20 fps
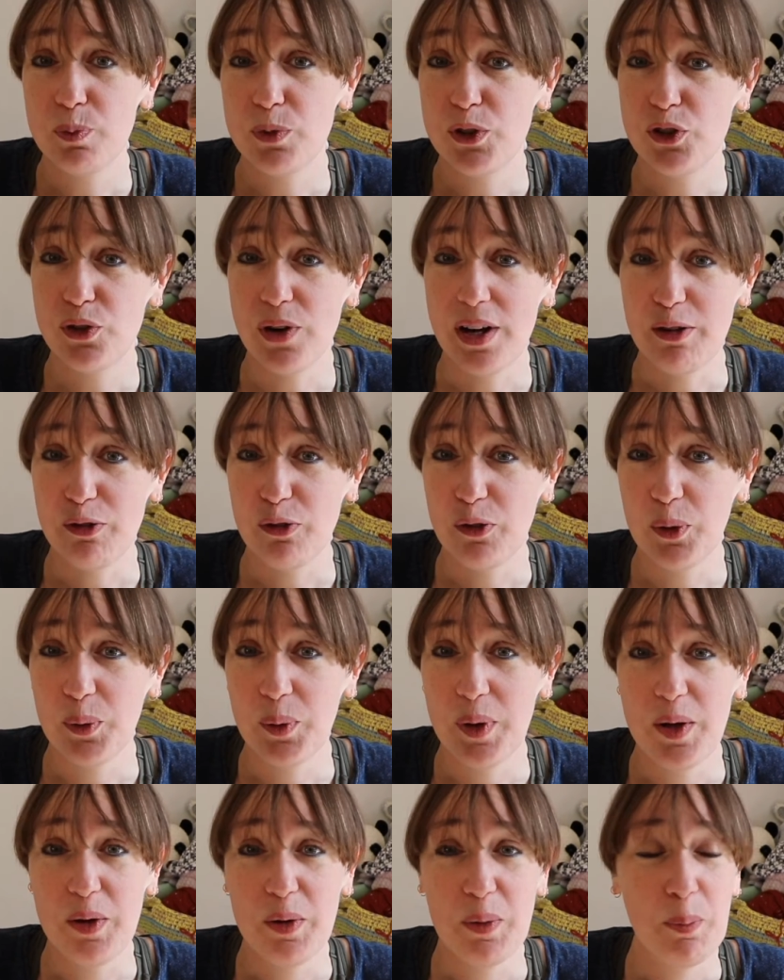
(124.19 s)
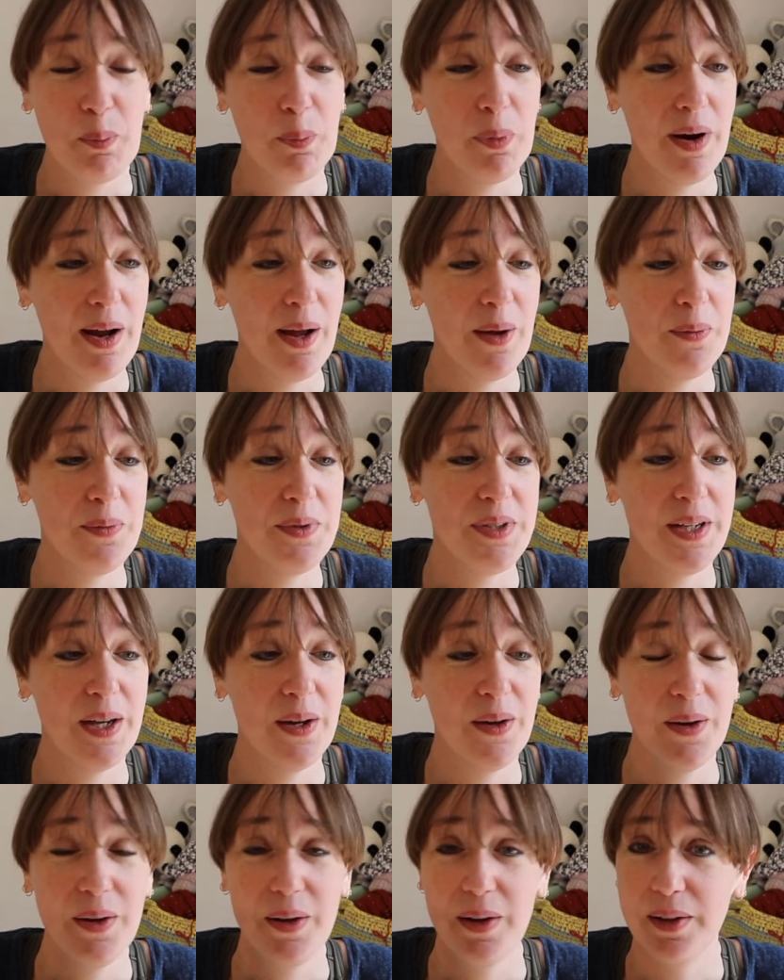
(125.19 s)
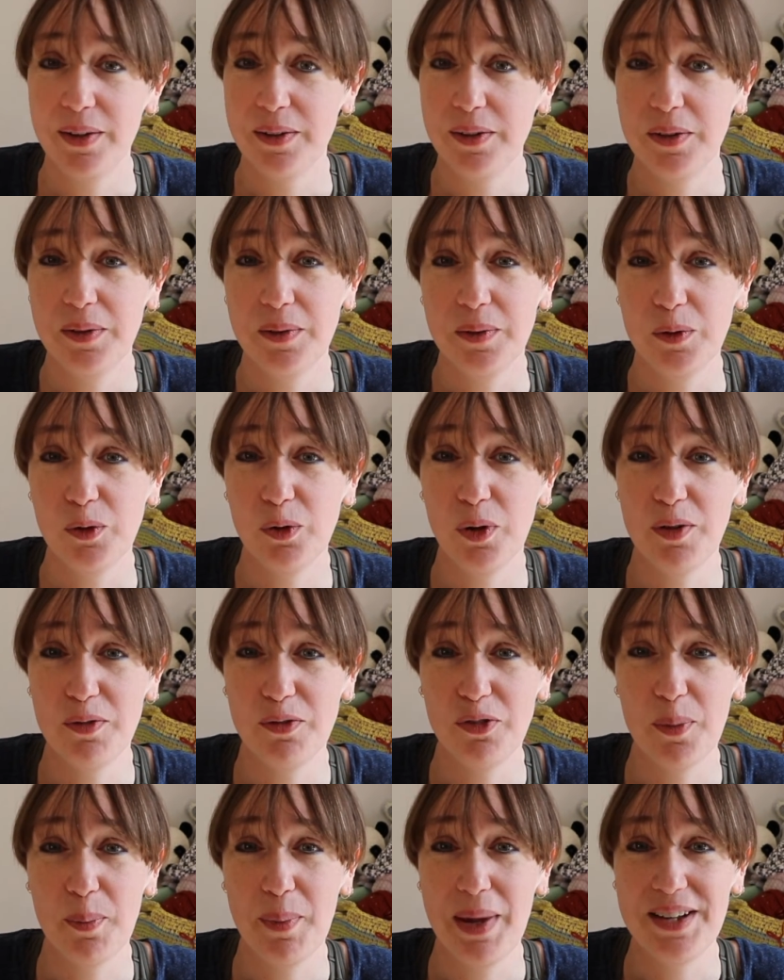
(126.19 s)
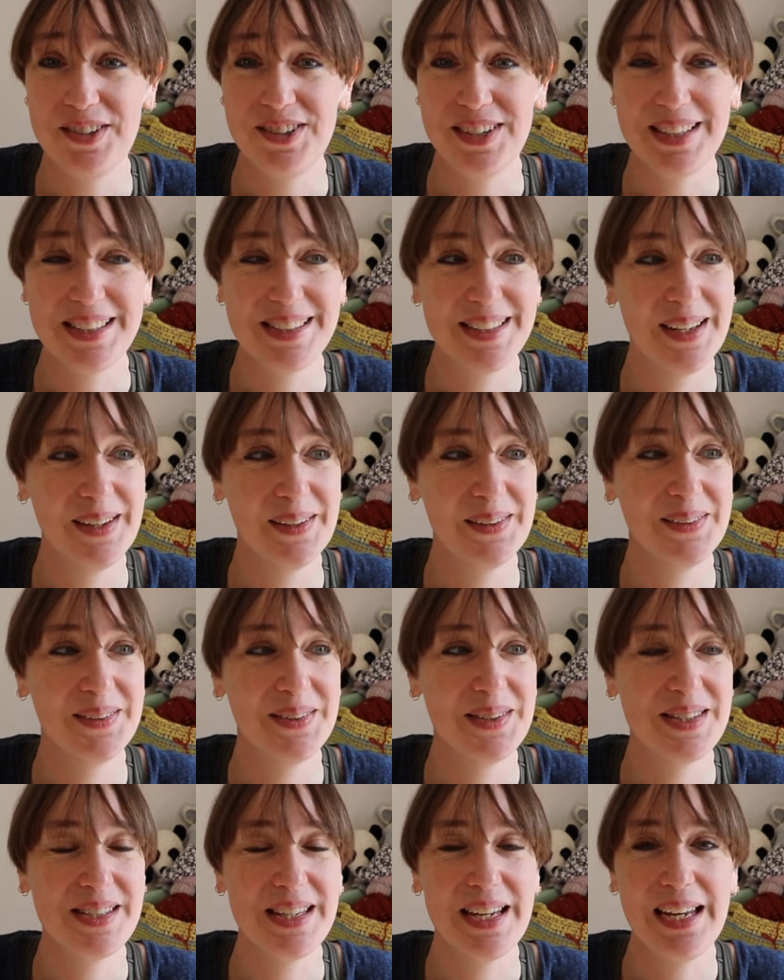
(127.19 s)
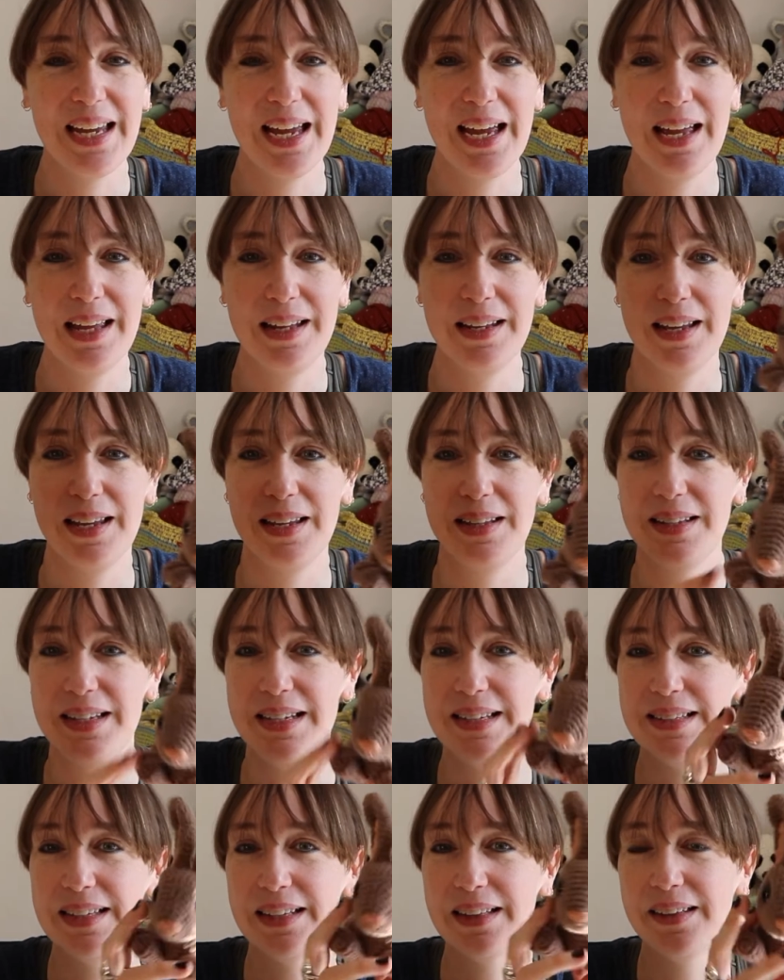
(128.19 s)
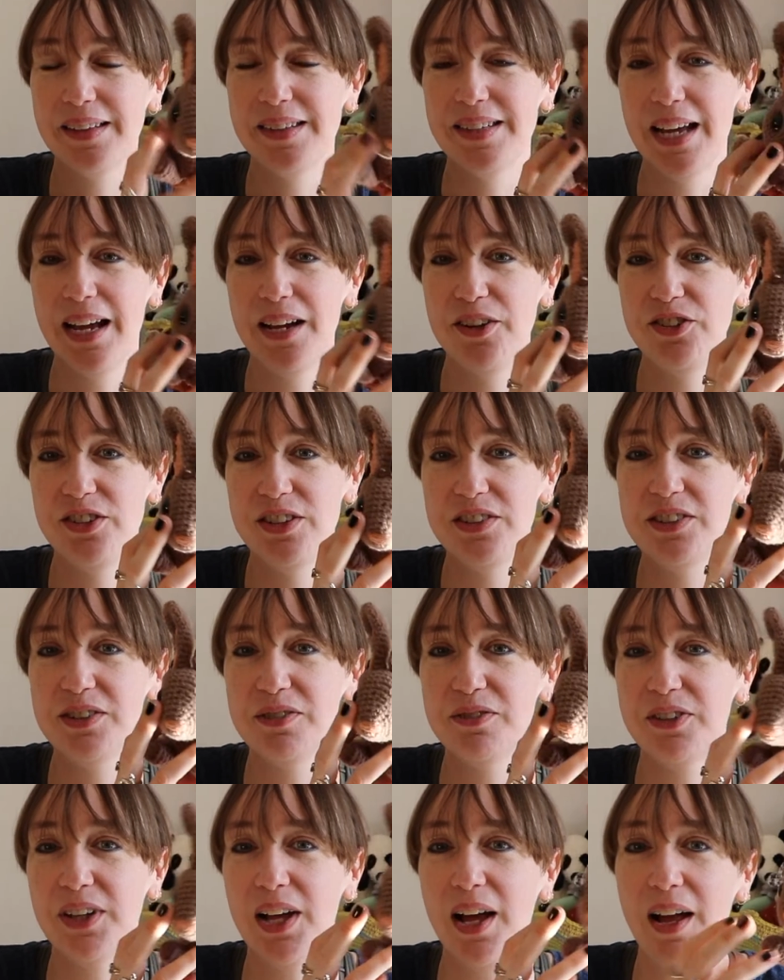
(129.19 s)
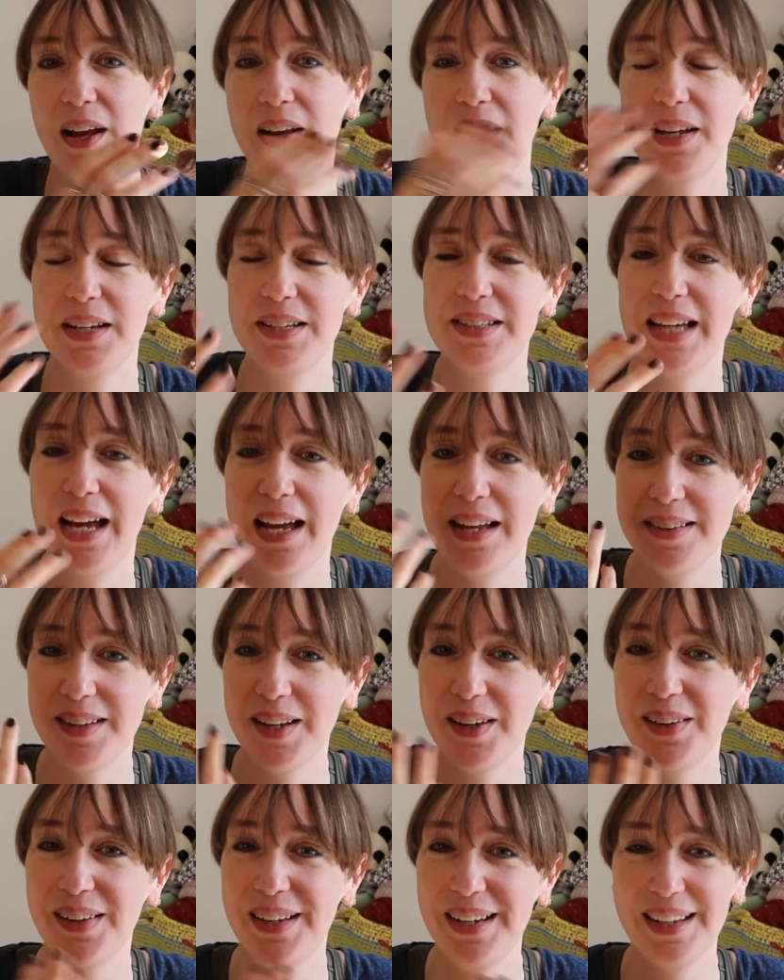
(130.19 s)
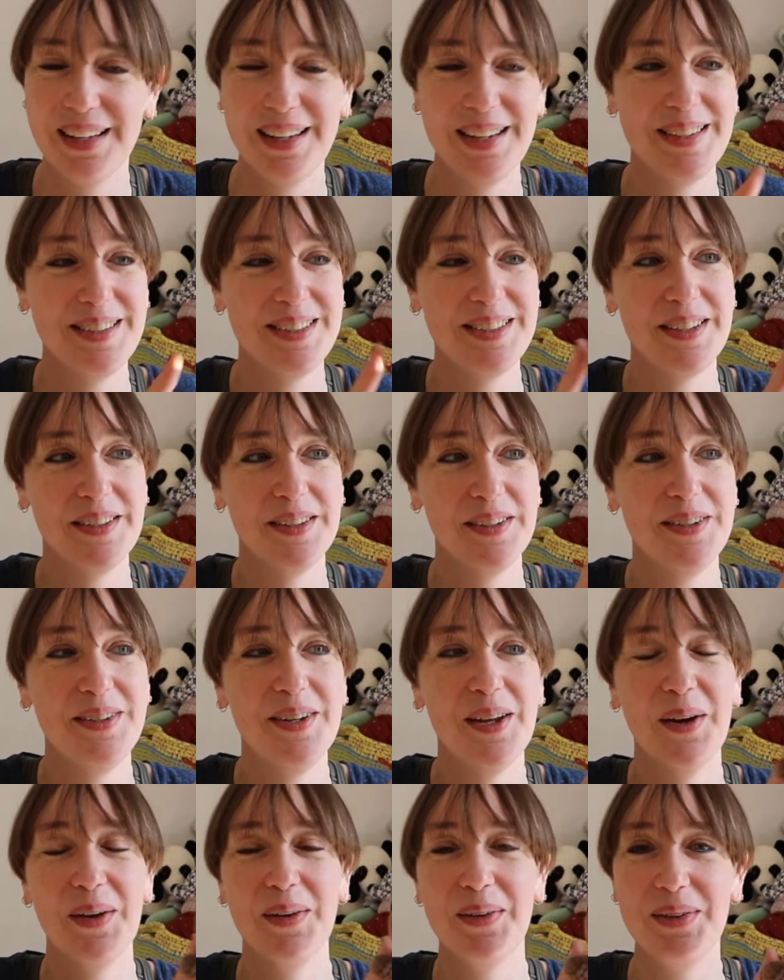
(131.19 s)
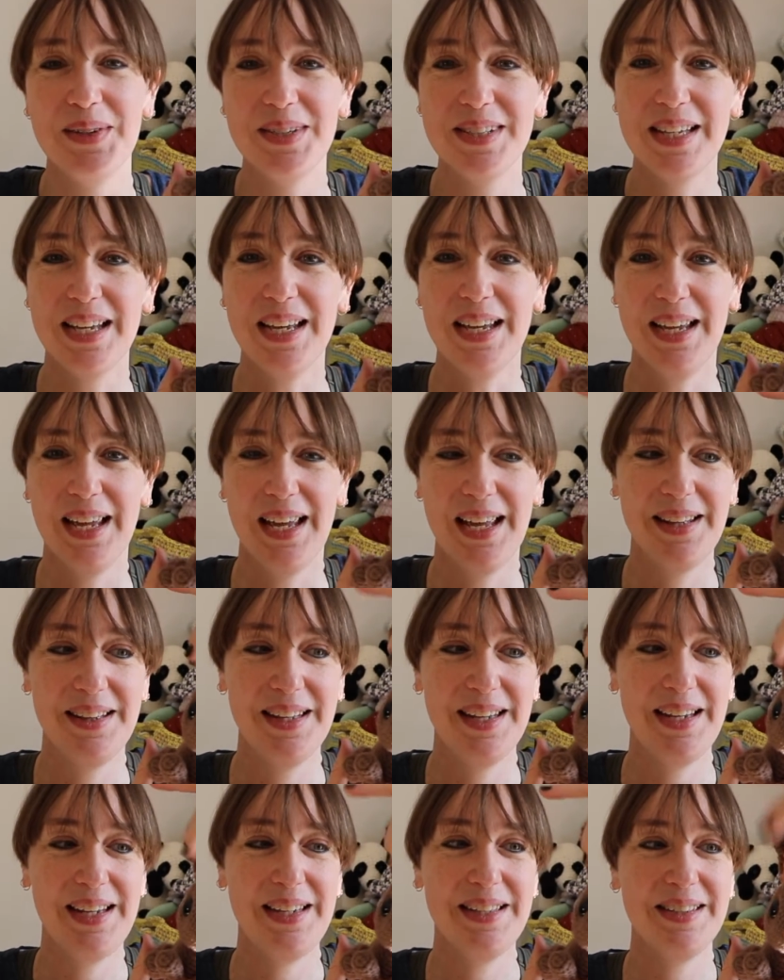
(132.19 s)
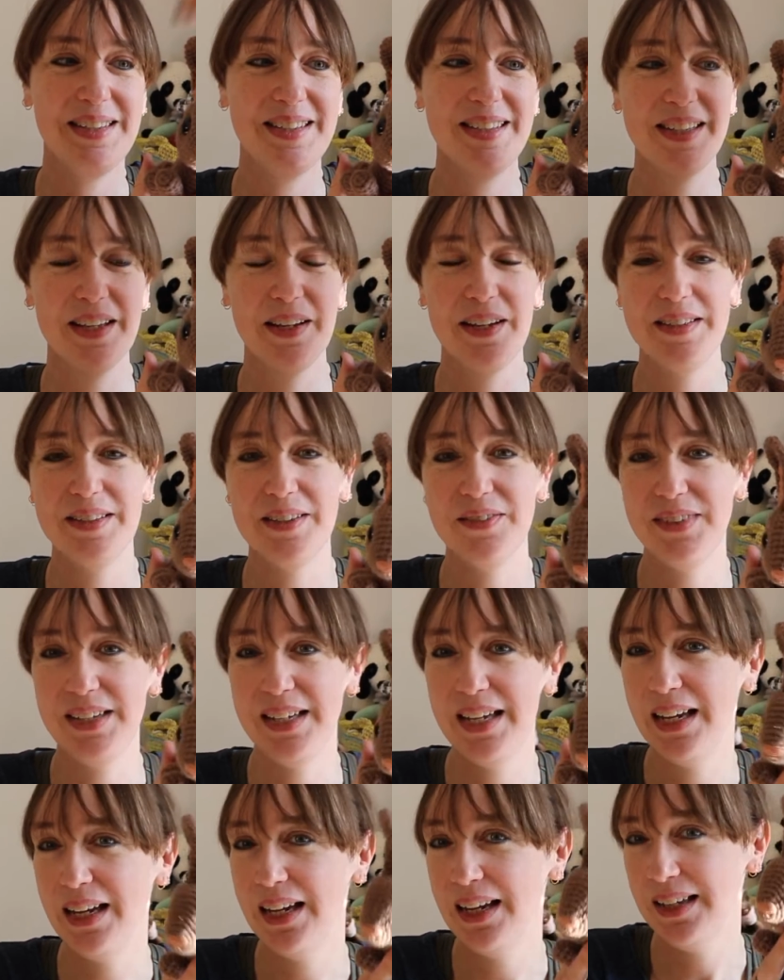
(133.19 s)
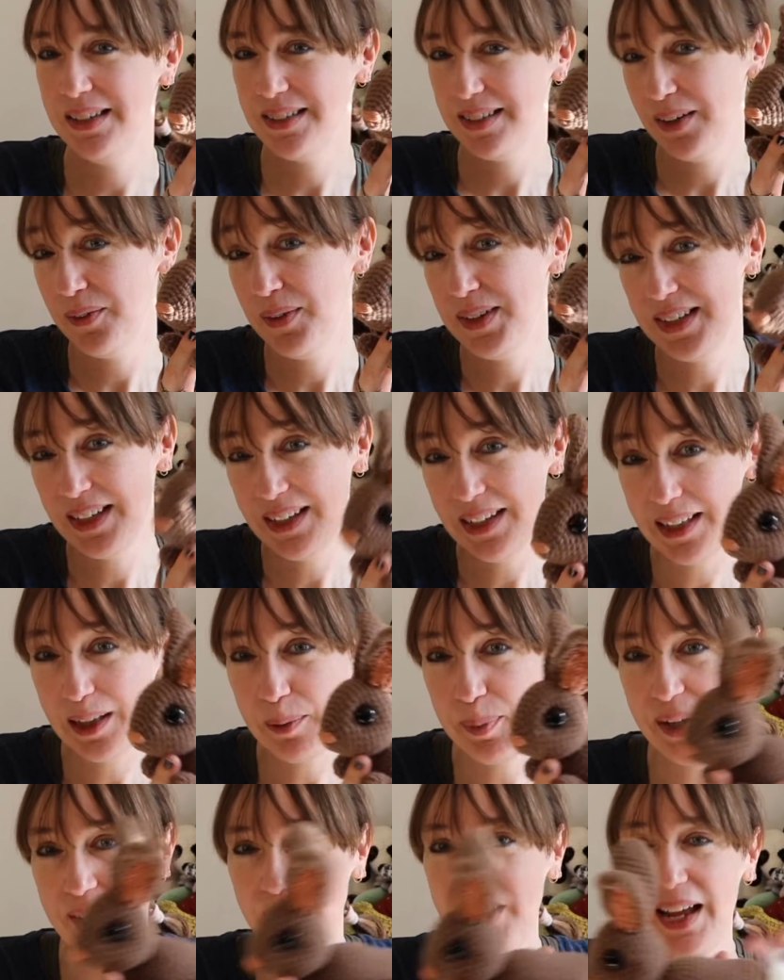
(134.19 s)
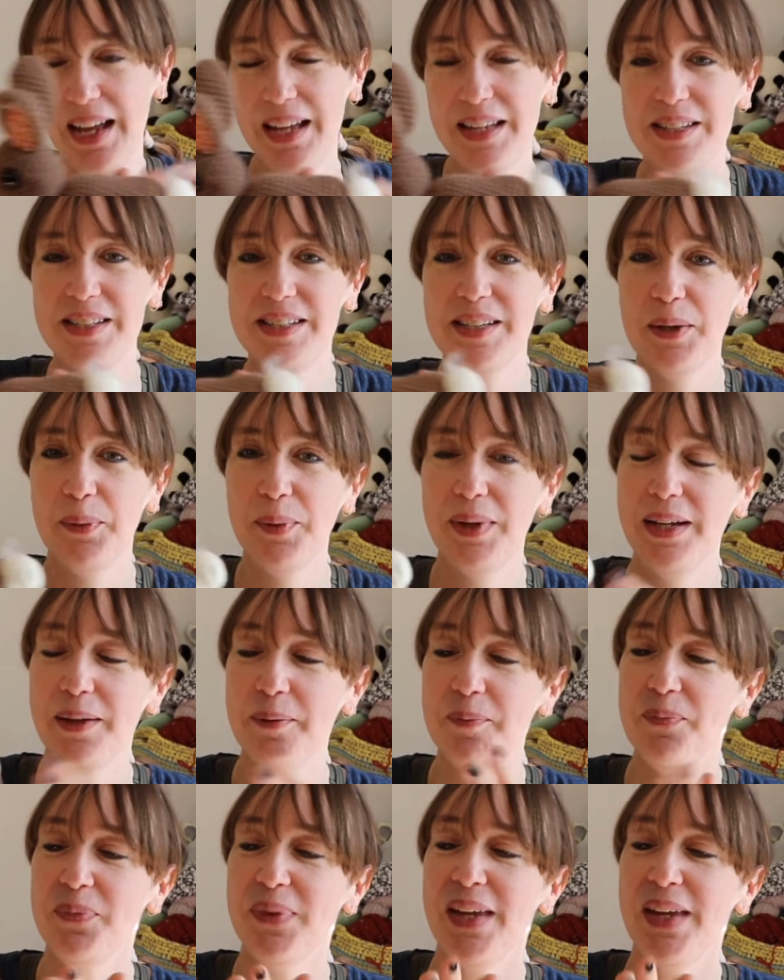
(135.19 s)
Straightforward brown yarn, grown from magic circles again, and these little dashes of colour to add the highlights to the nose and the insides of the ears. There is a little bit of hand sewing,